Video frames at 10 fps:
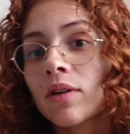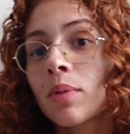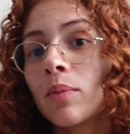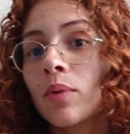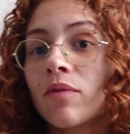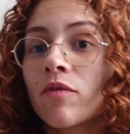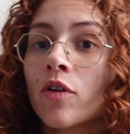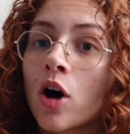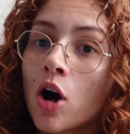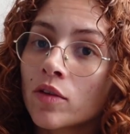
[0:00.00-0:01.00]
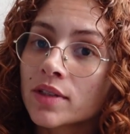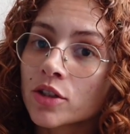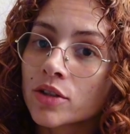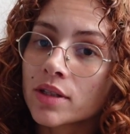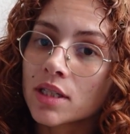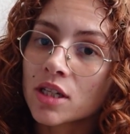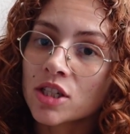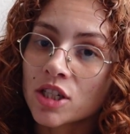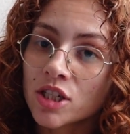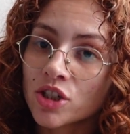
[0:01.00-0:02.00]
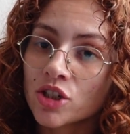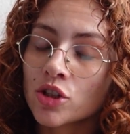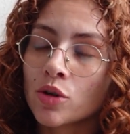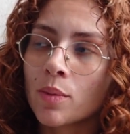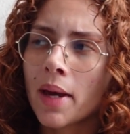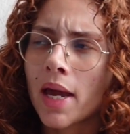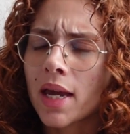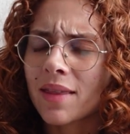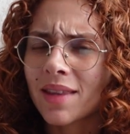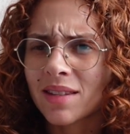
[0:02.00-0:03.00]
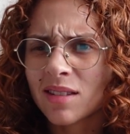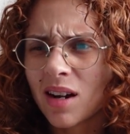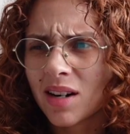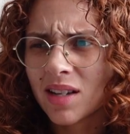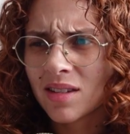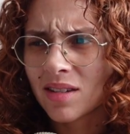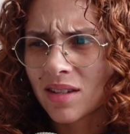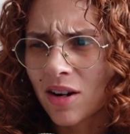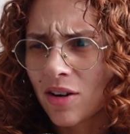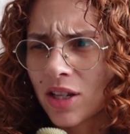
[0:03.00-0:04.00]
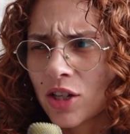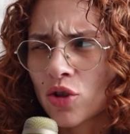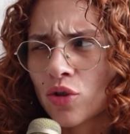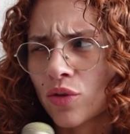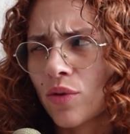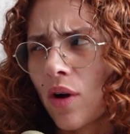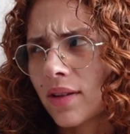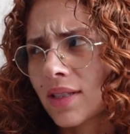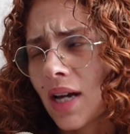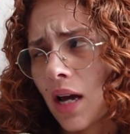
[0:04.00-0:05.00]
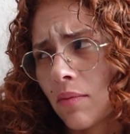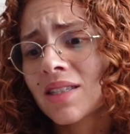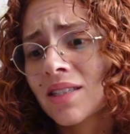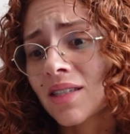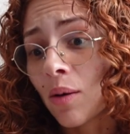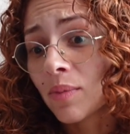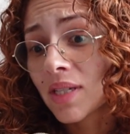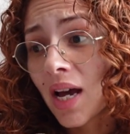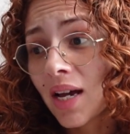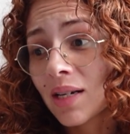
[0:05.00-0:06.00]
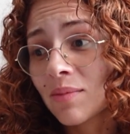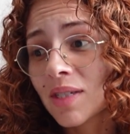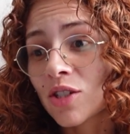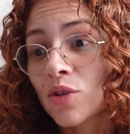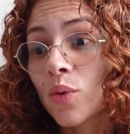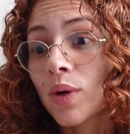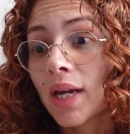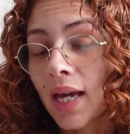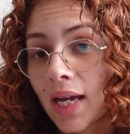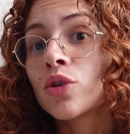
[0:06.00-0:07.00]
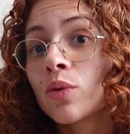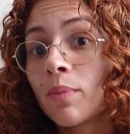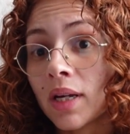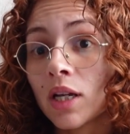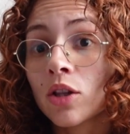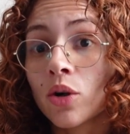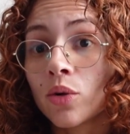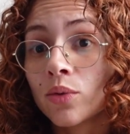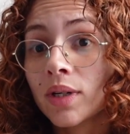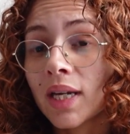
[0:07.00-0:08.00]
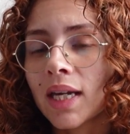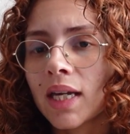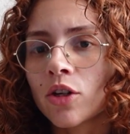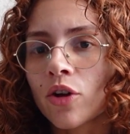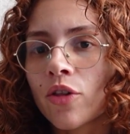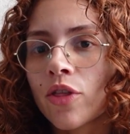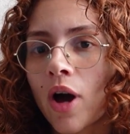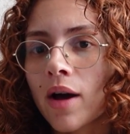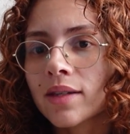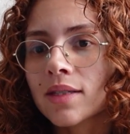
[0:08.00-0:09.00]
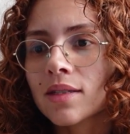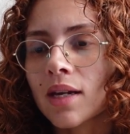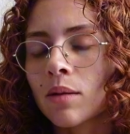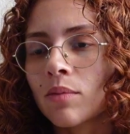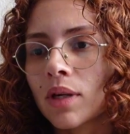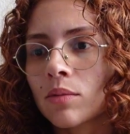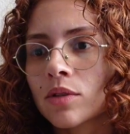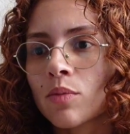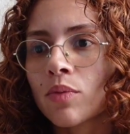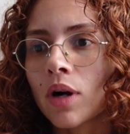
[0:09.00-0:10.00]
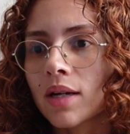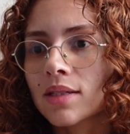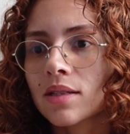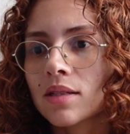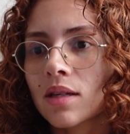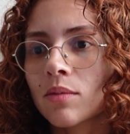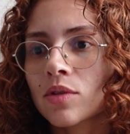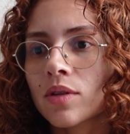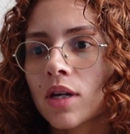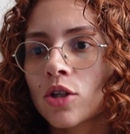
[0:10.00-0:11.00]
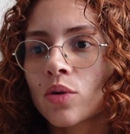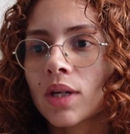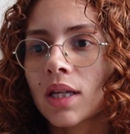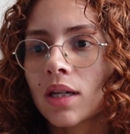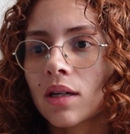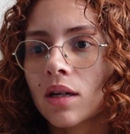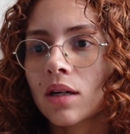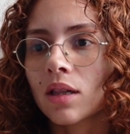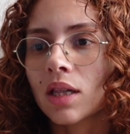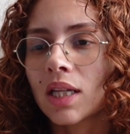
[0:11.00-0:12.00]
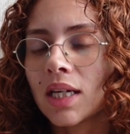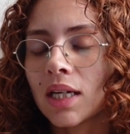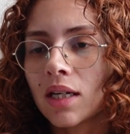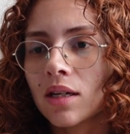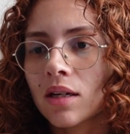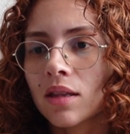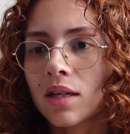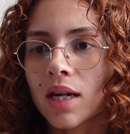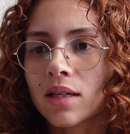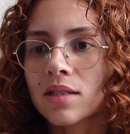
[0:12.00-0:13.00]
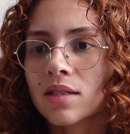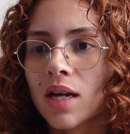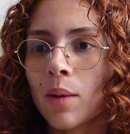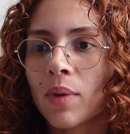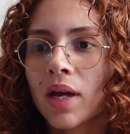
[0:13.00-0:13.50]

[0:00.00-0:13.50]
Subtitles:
people involved in the decisions you make, and that's not necessarily true all the time. Sometimes it's okay to be alone in your thoughts and be able to process them so that you can lead the next step,